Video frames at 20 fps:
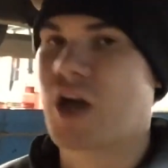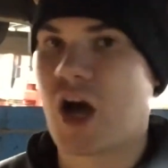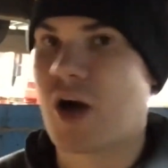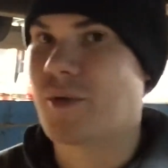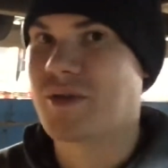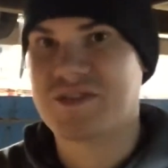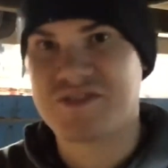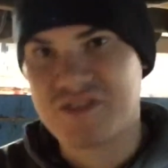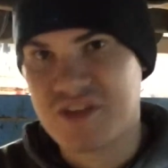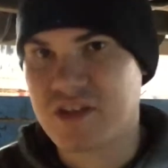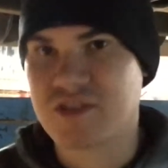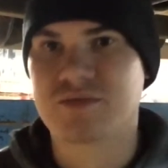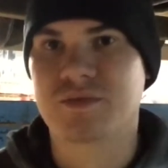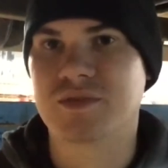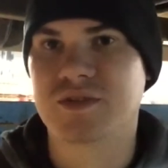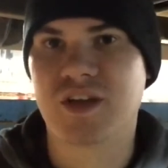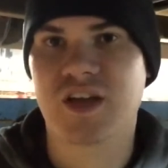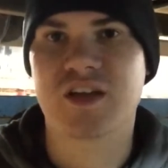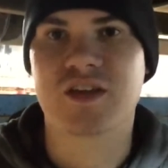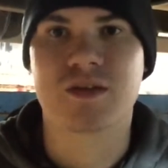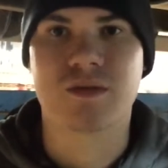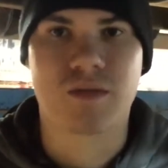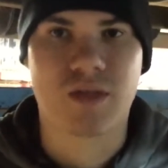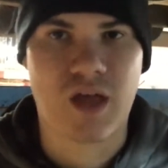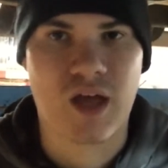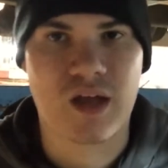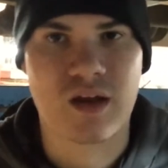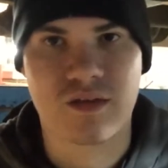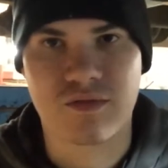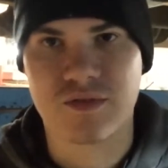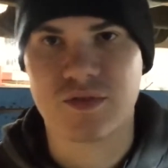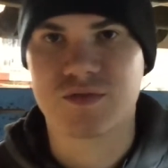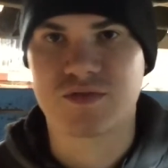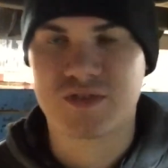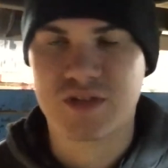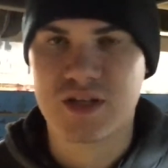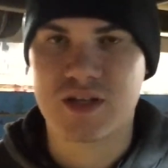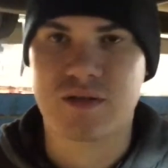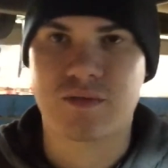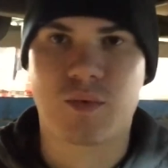Common sense would tell you that if you've
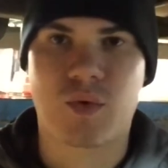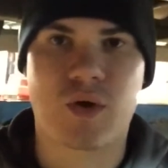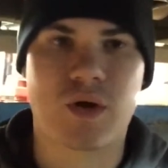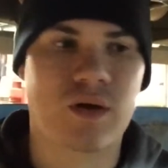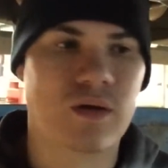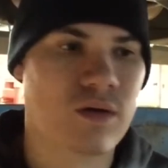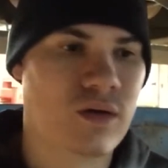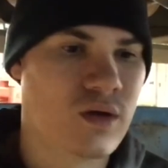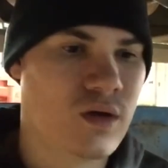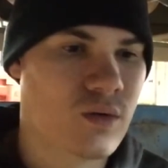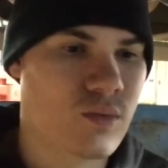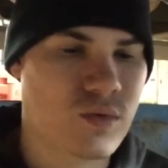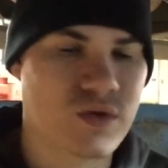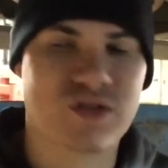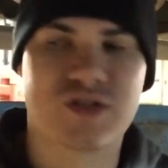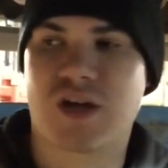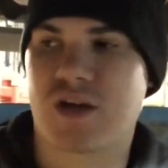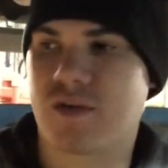seen one, which